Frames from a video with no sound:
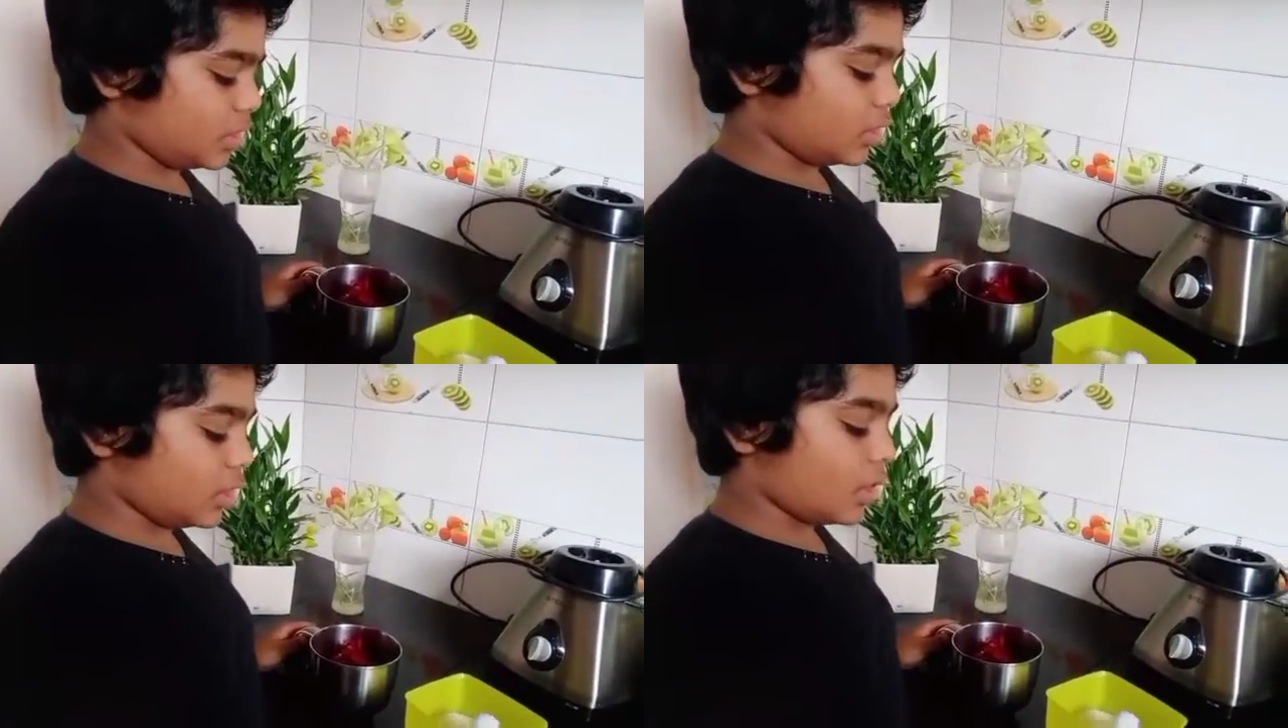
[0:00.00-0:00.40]

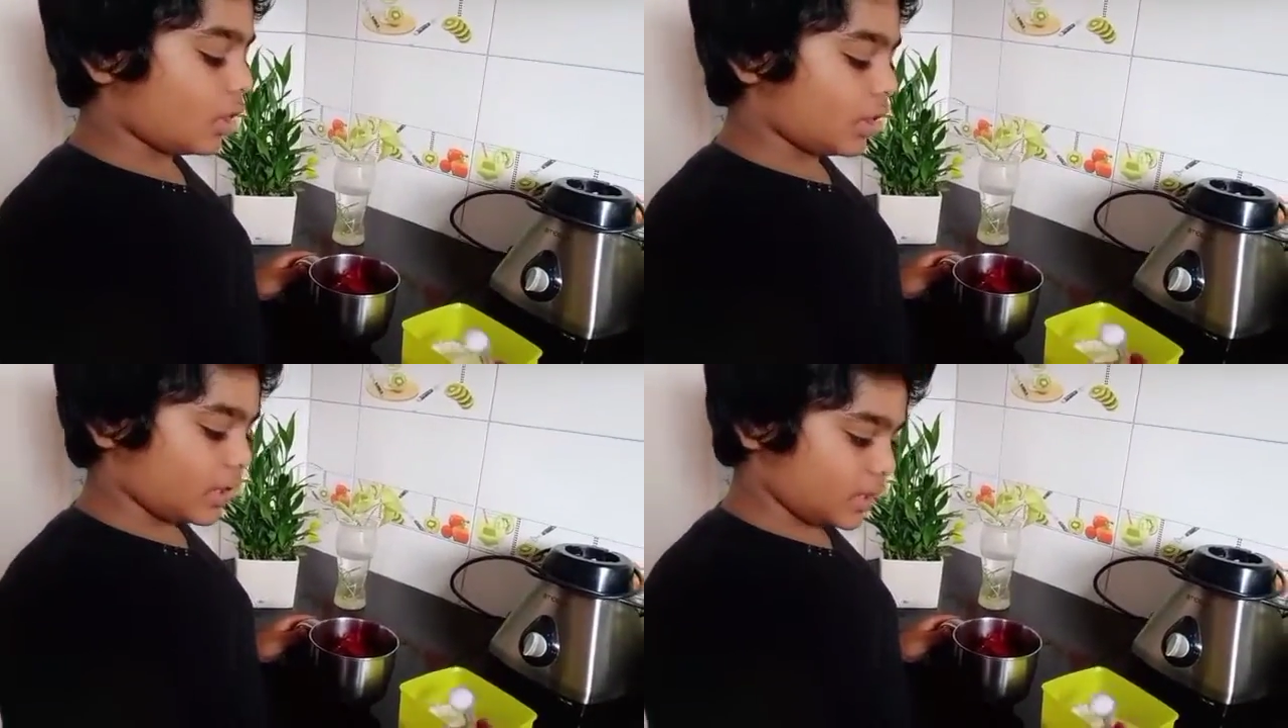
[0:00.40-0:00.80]
or
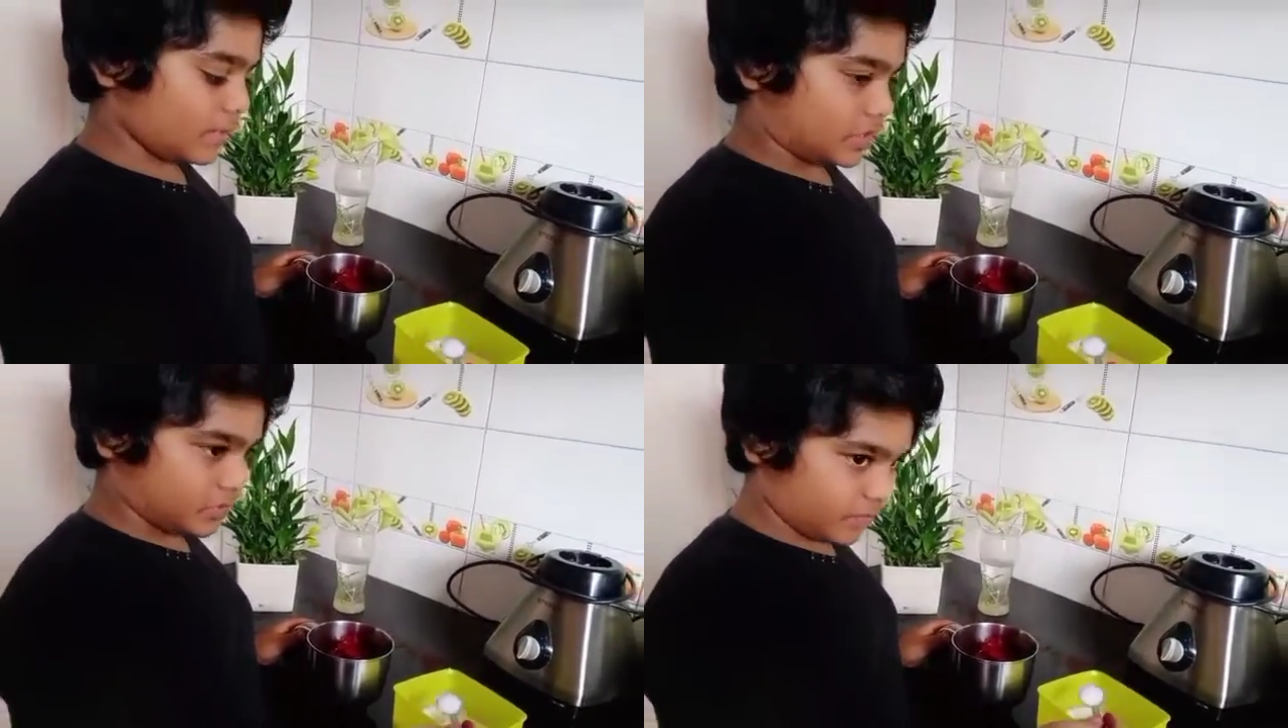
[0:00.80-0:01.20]
honey, which is
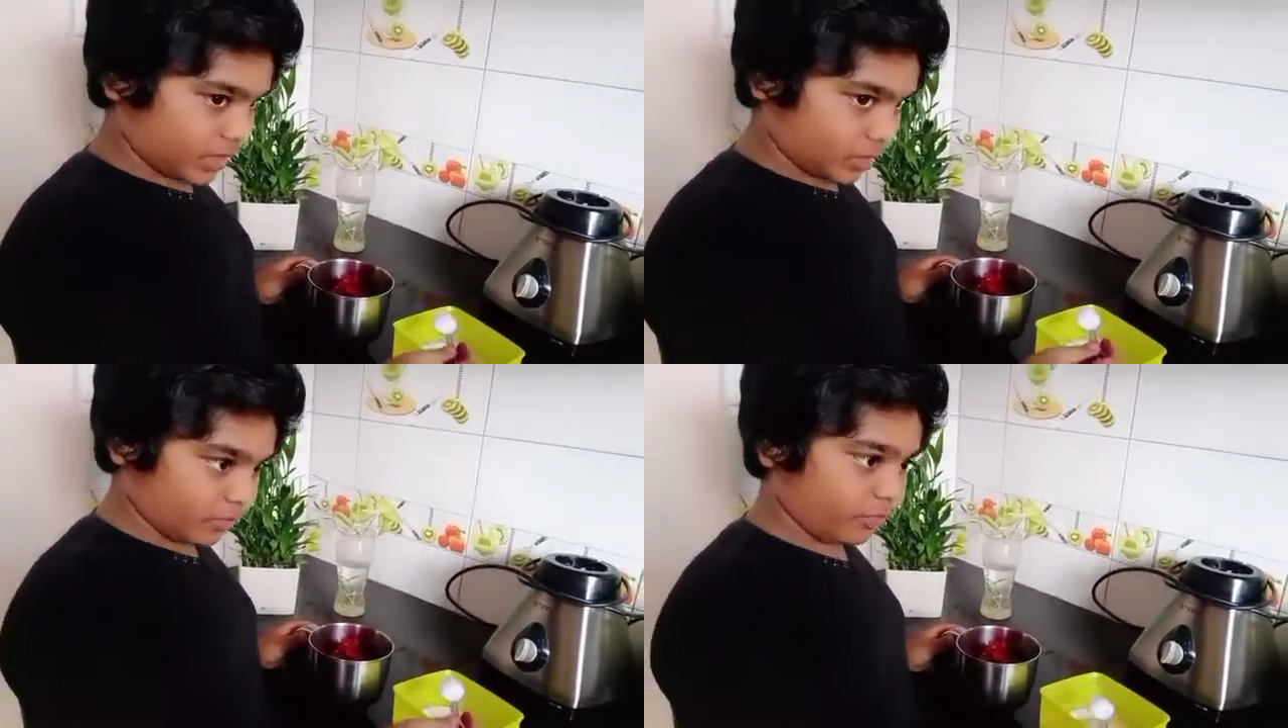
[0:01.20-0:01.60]
very good
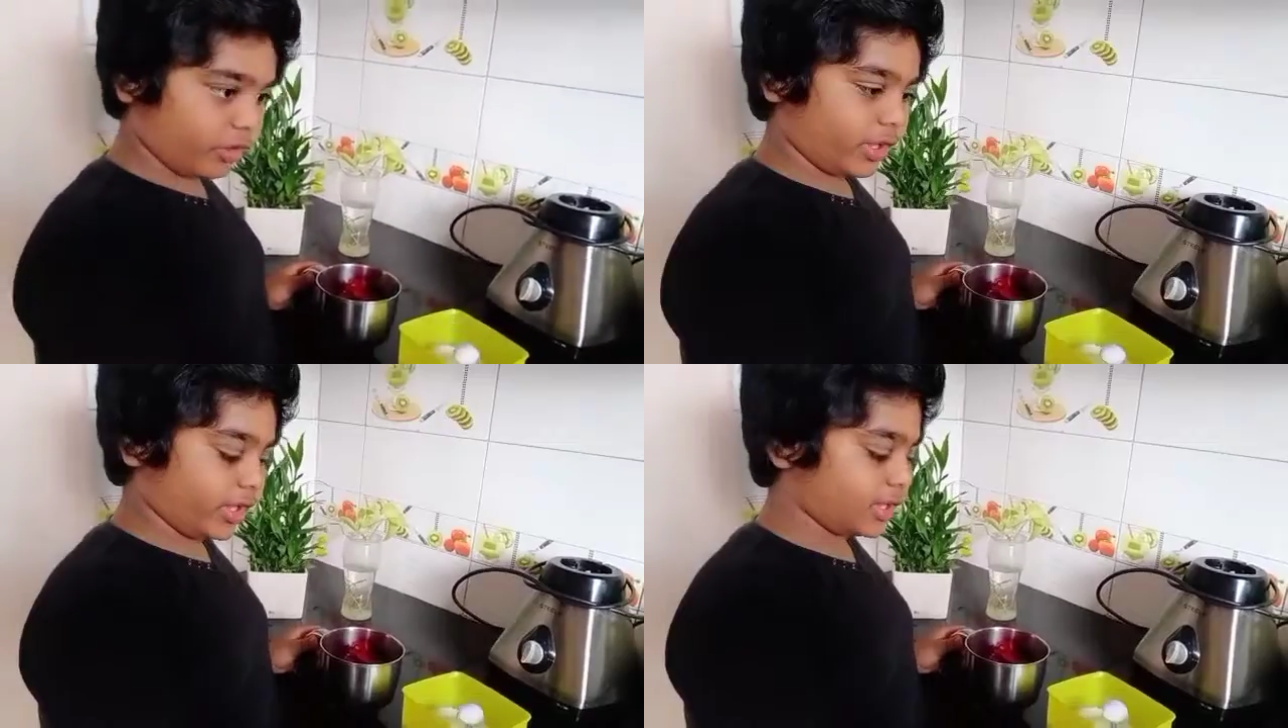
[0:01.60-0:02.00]
for the
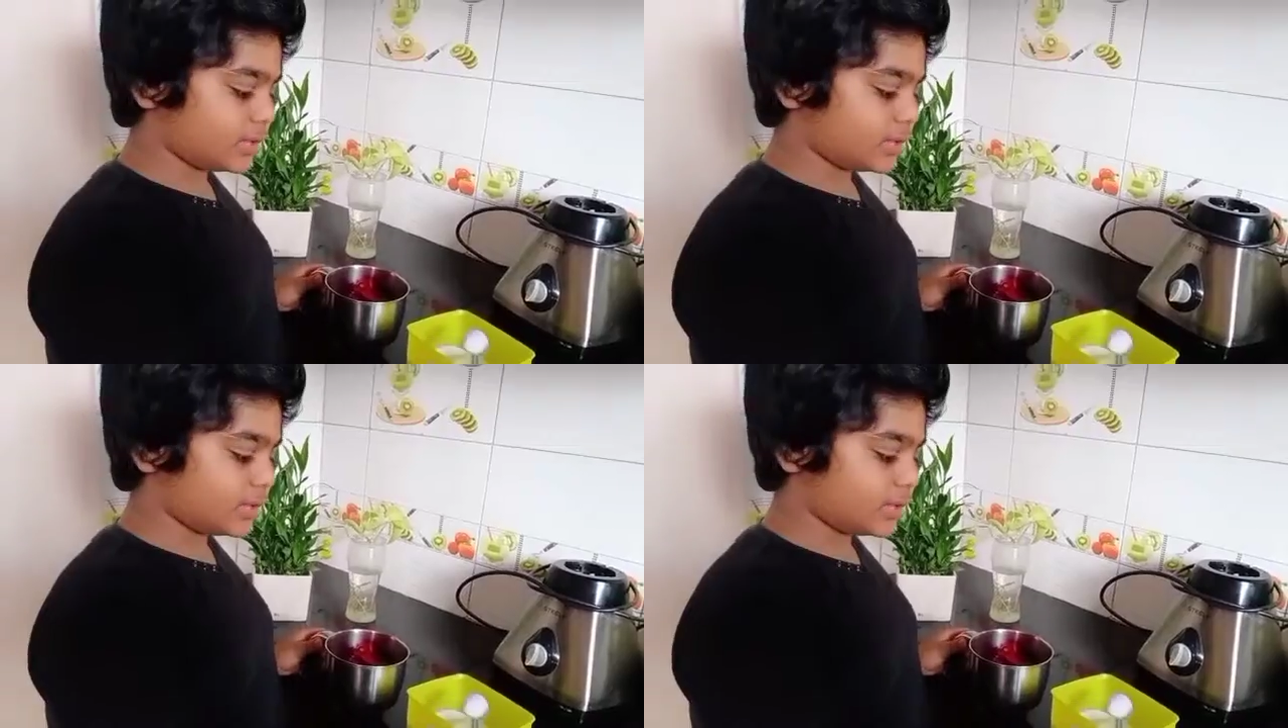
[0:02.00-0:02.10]
health.